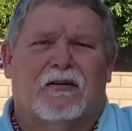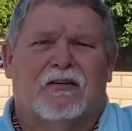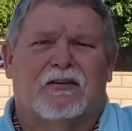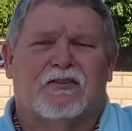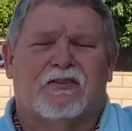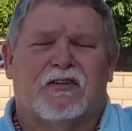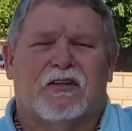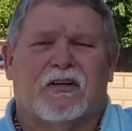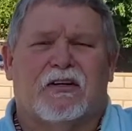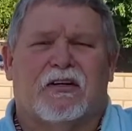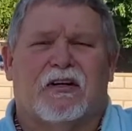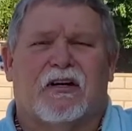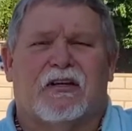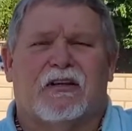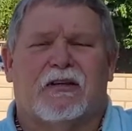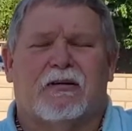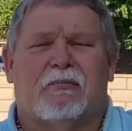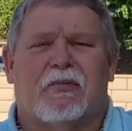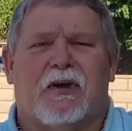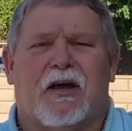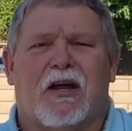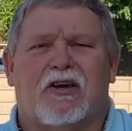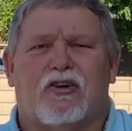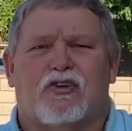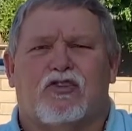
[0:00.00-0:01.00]
Sitting on the
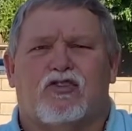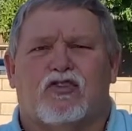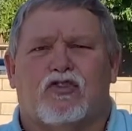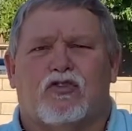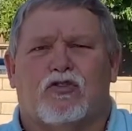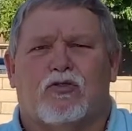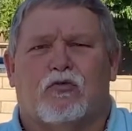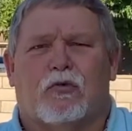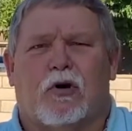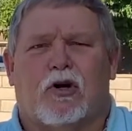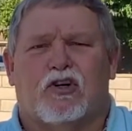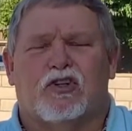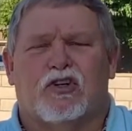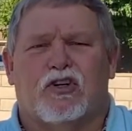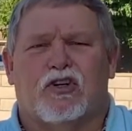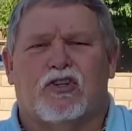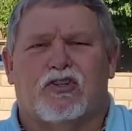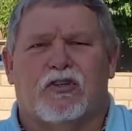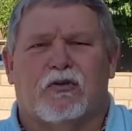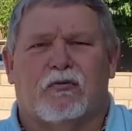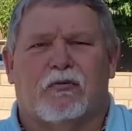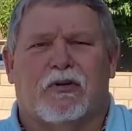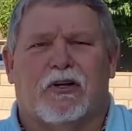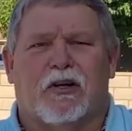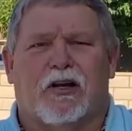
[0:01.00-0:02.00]
bench watching
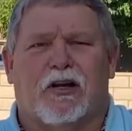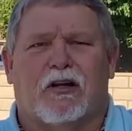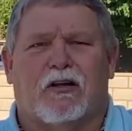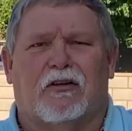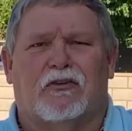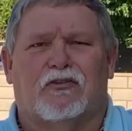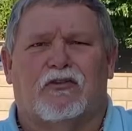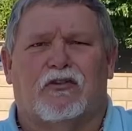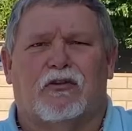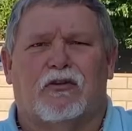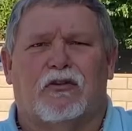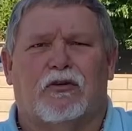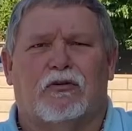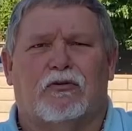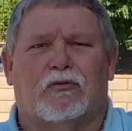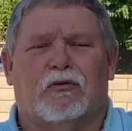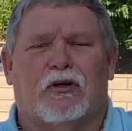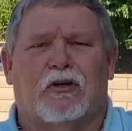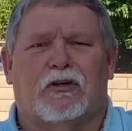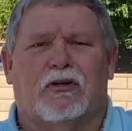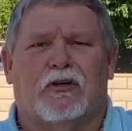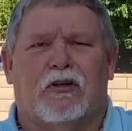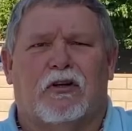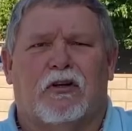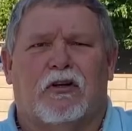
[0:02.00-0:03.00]
somebody else do
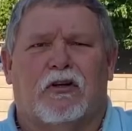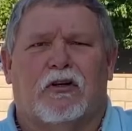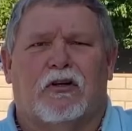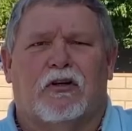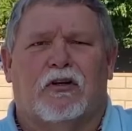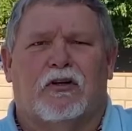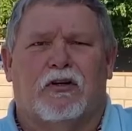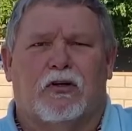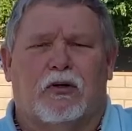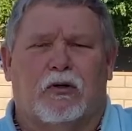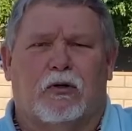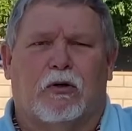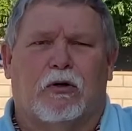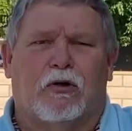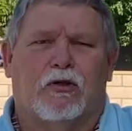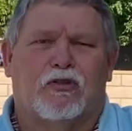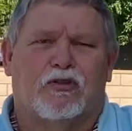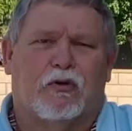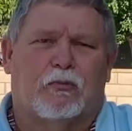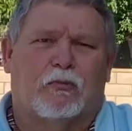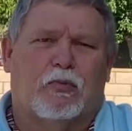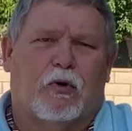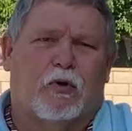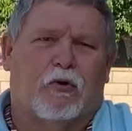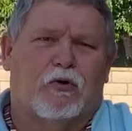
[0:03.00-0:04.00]
what you're
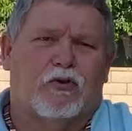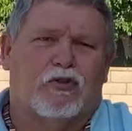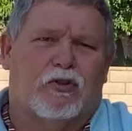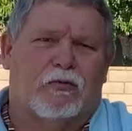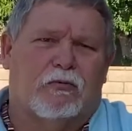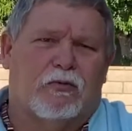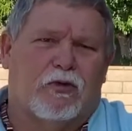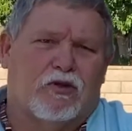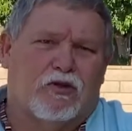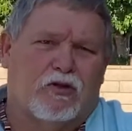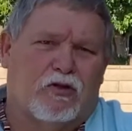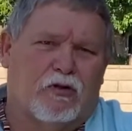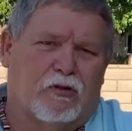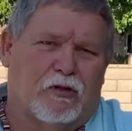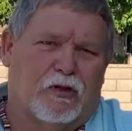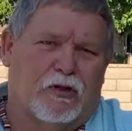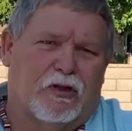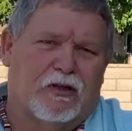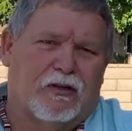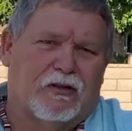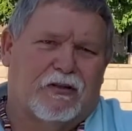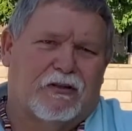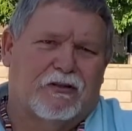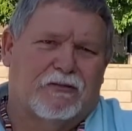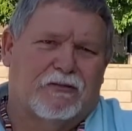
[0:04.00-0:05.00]
supposed to be doing.